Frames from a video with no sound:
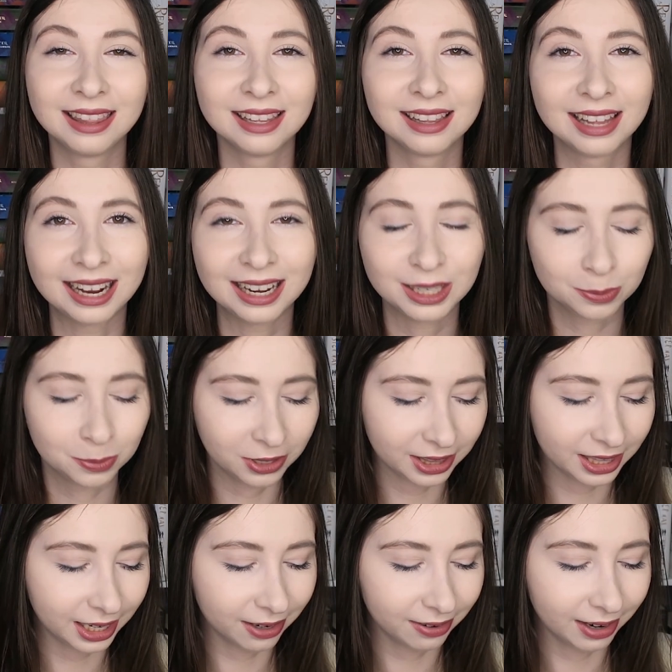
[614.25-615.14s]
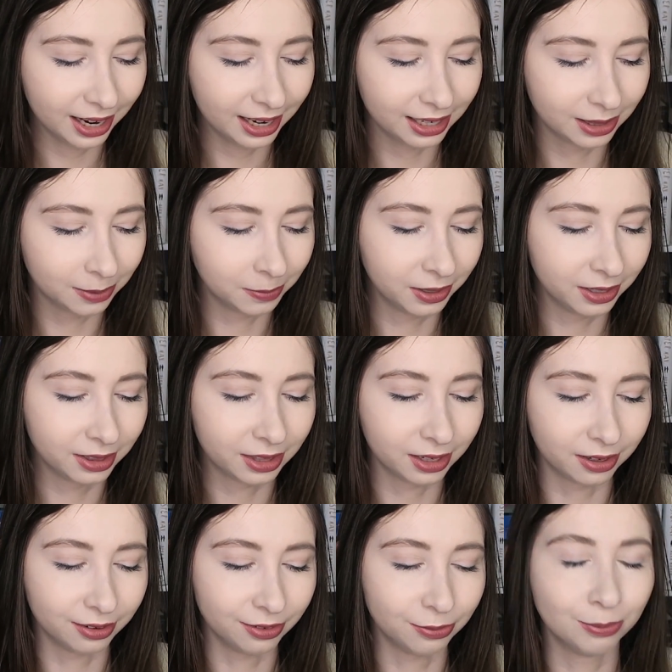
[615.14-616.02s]
And the last book that I read in the
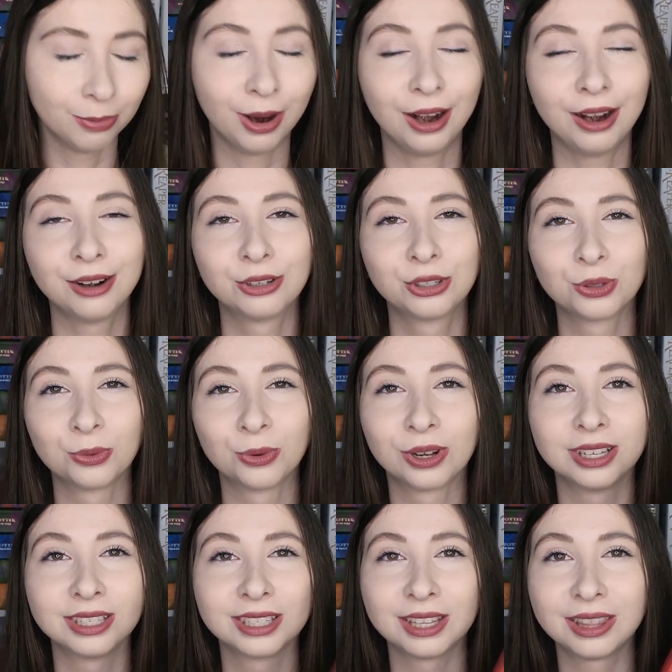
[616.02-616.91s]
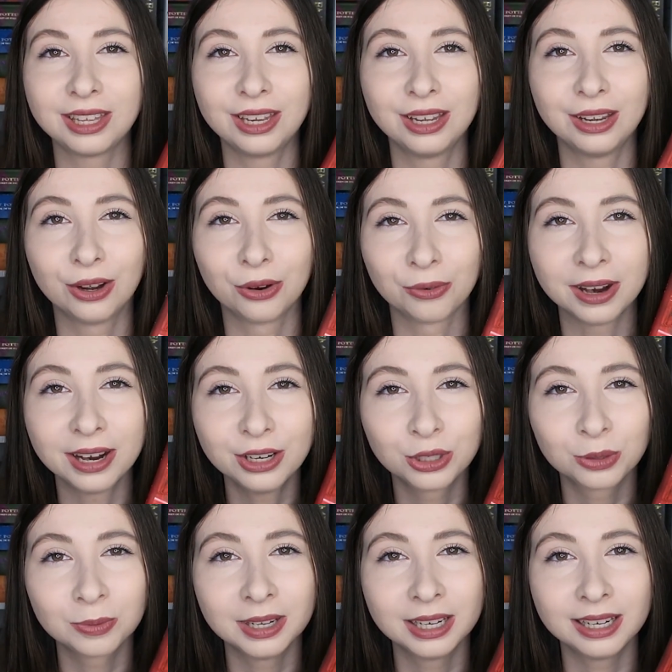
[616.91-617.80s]
month of March was The
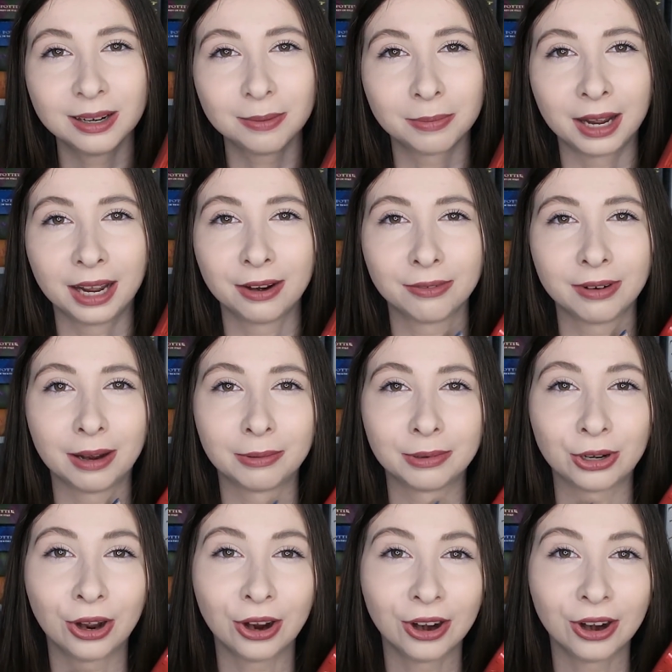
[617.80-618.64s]
Arrangement by Robin